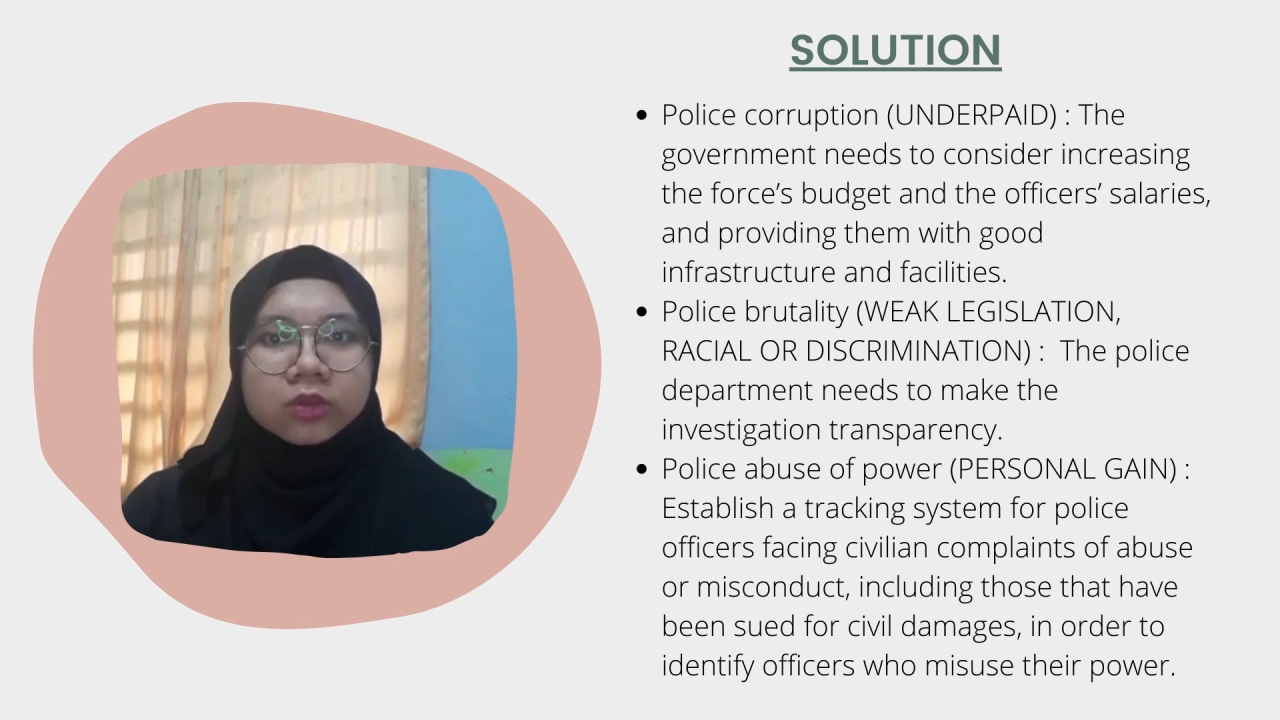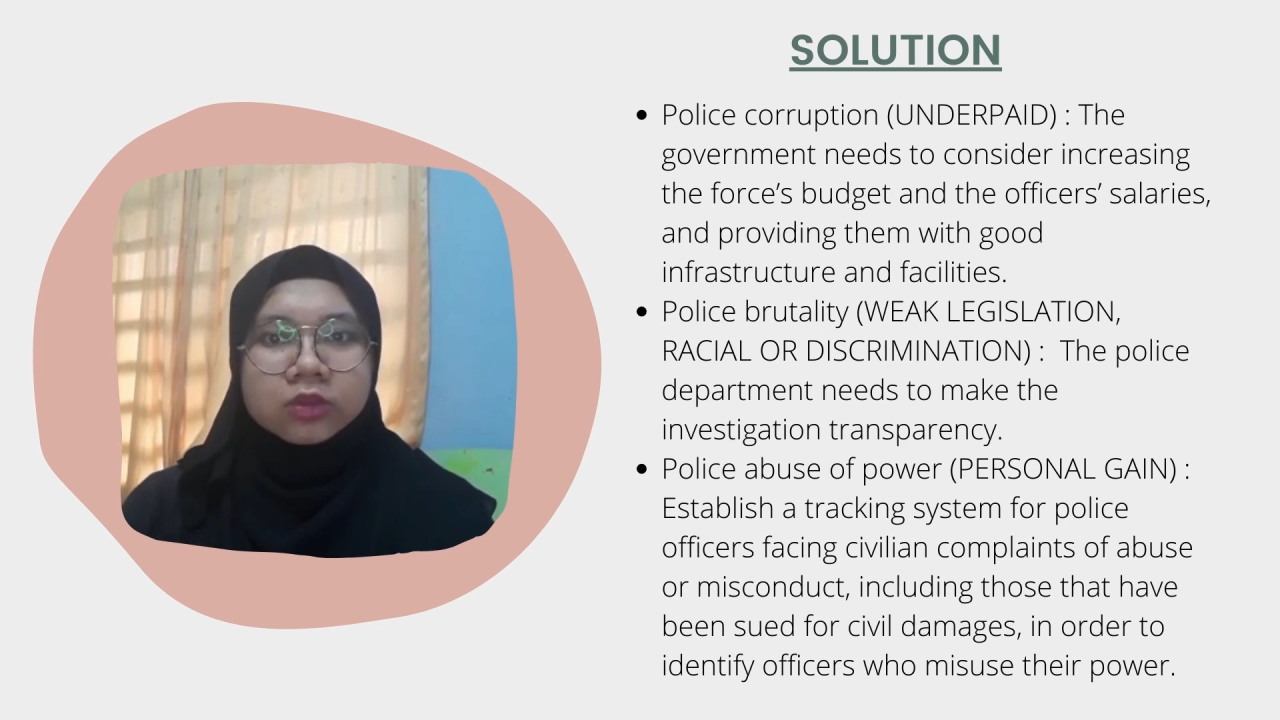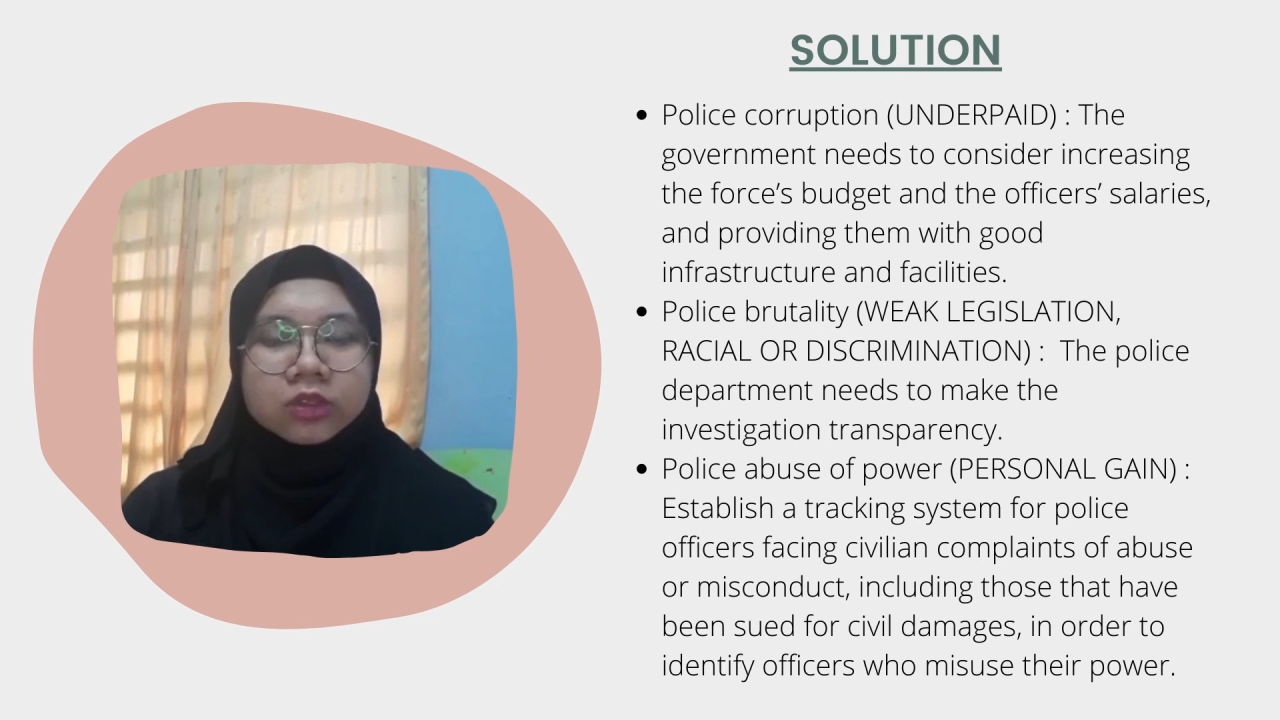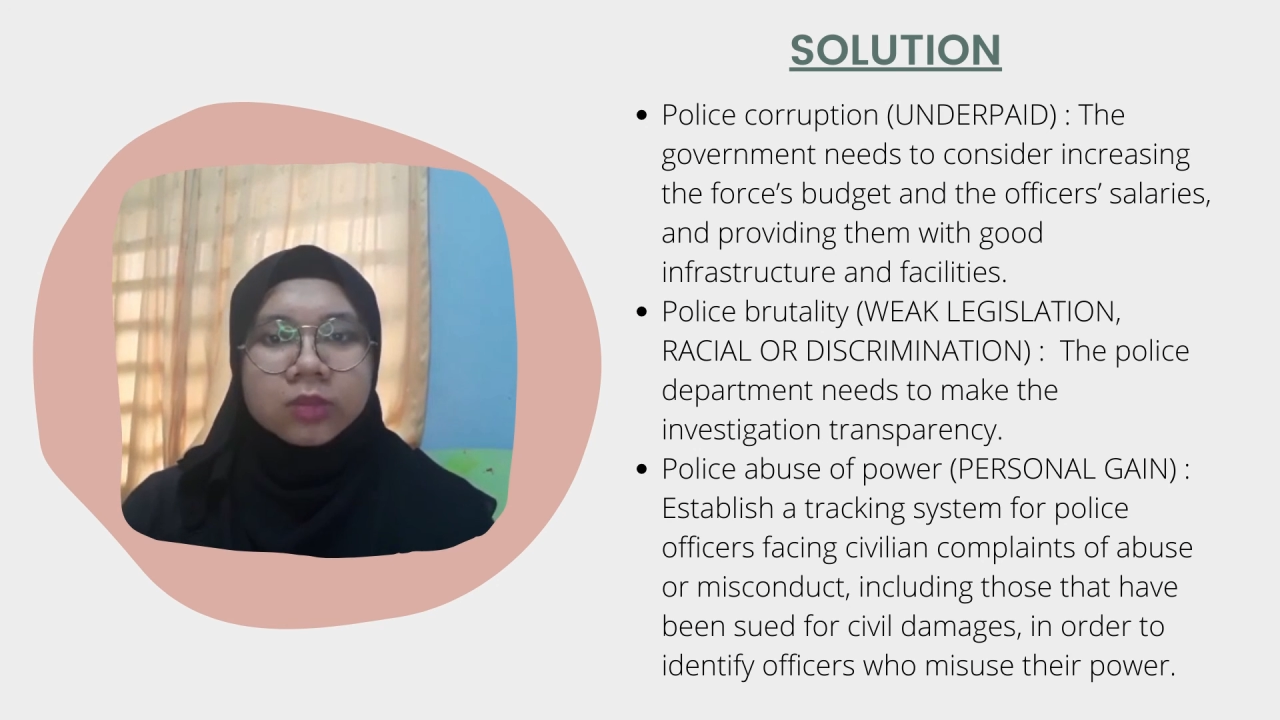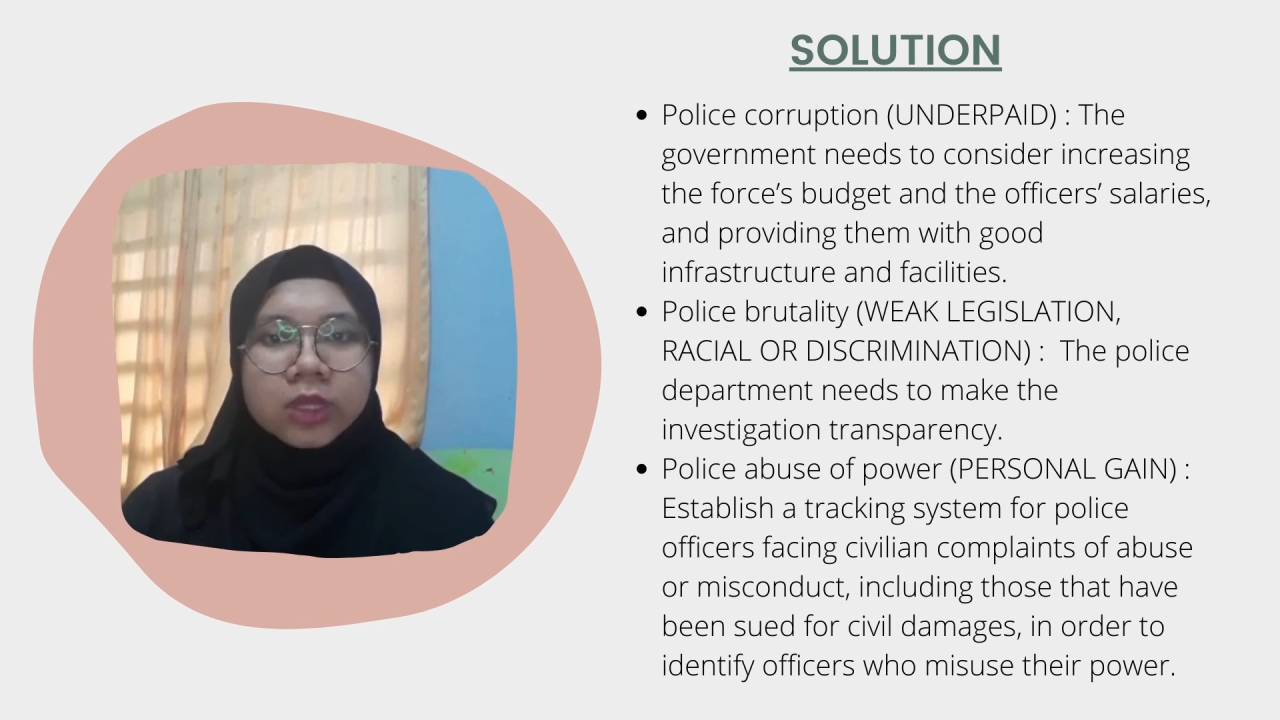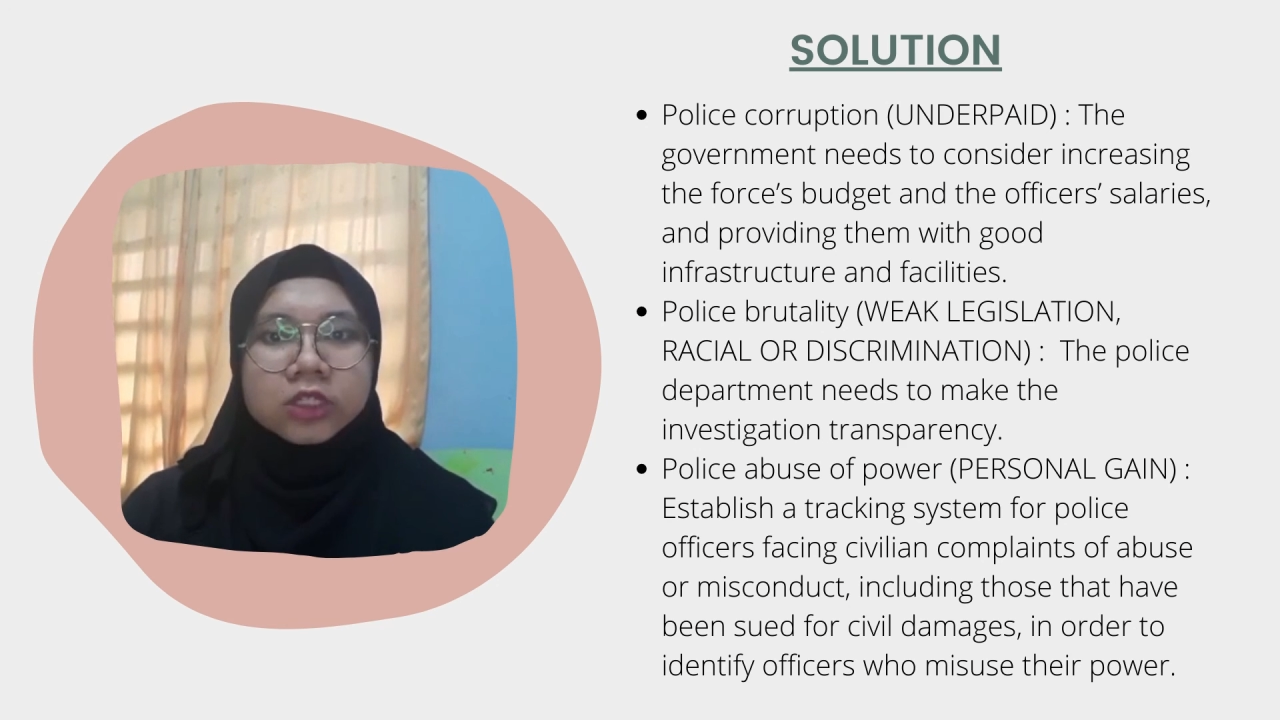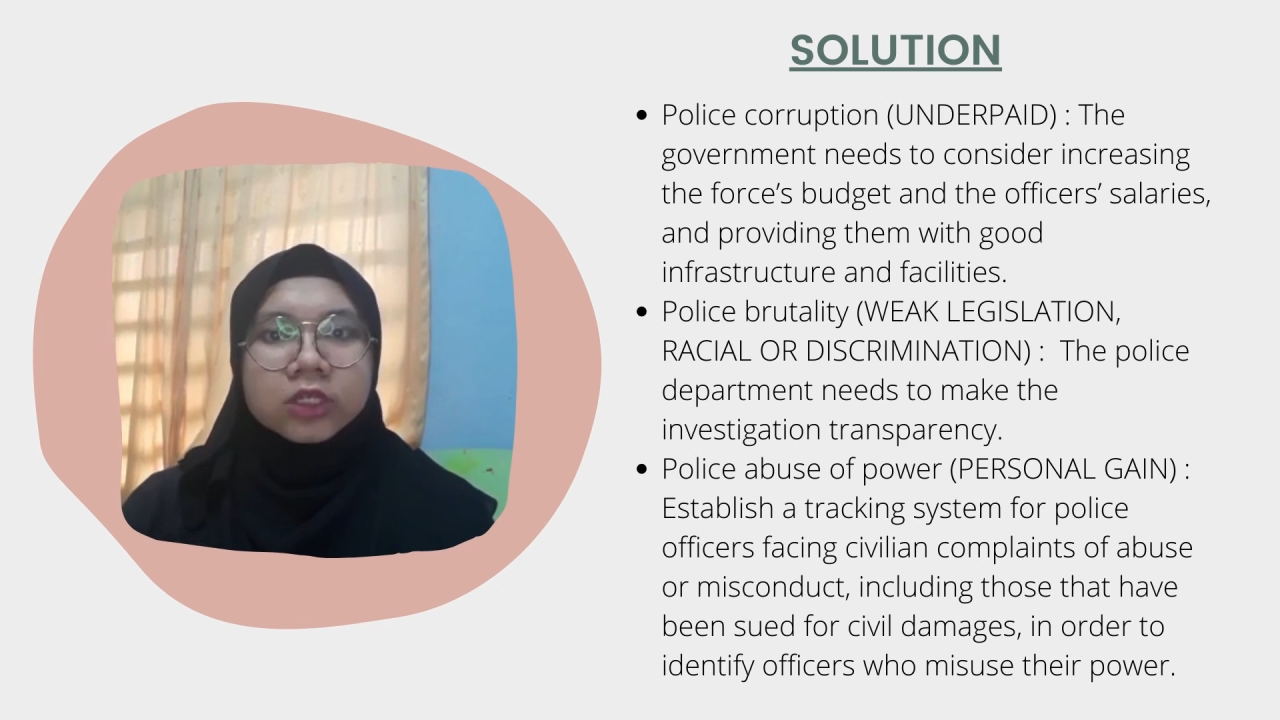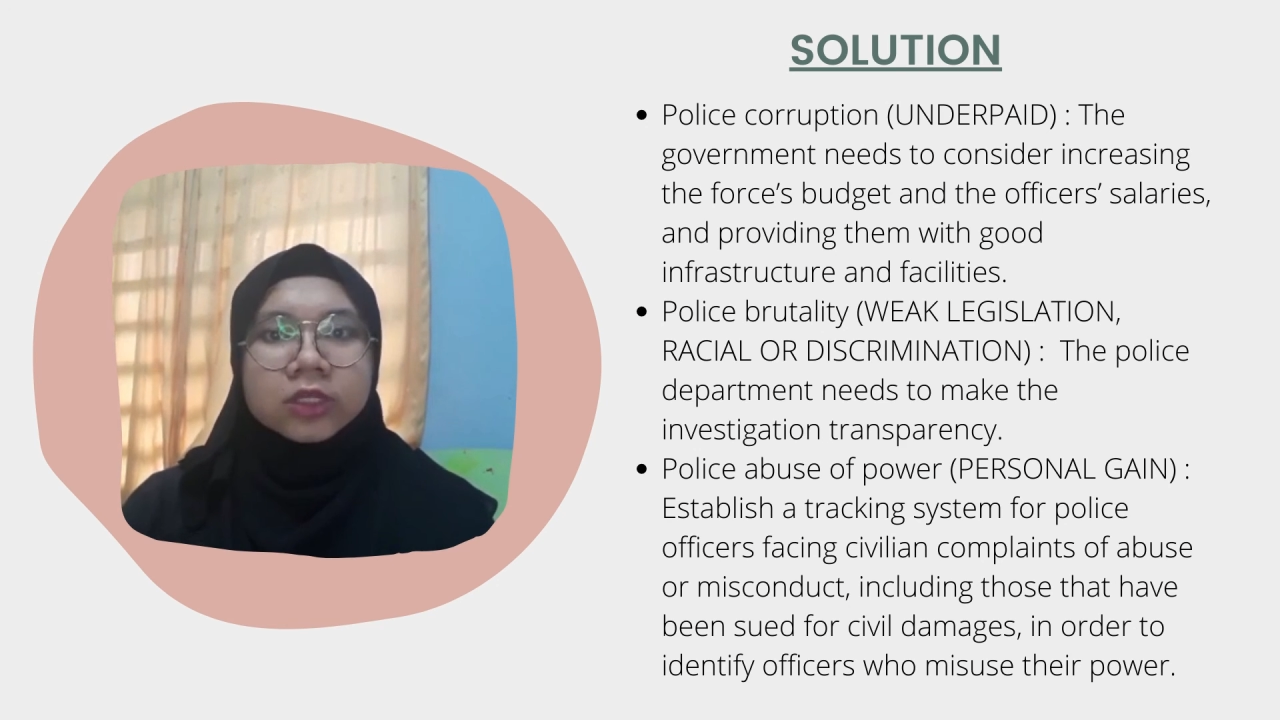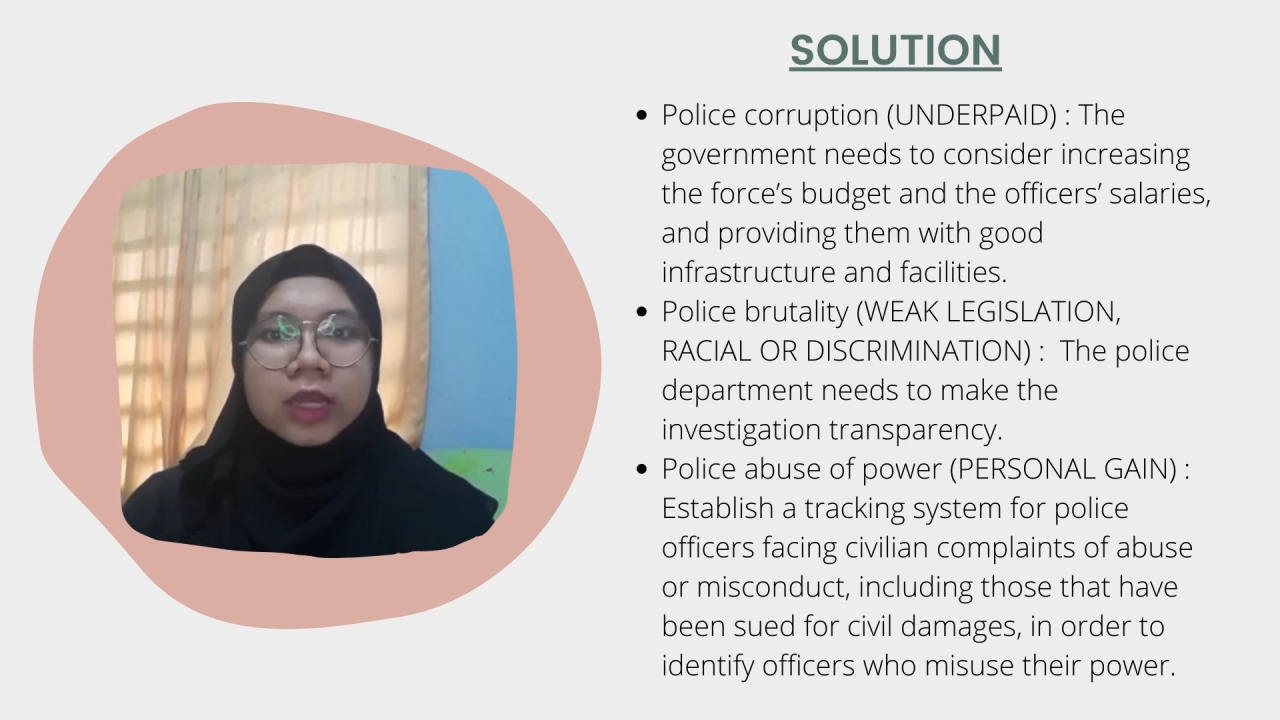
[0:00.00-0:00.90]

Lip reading: used to make sure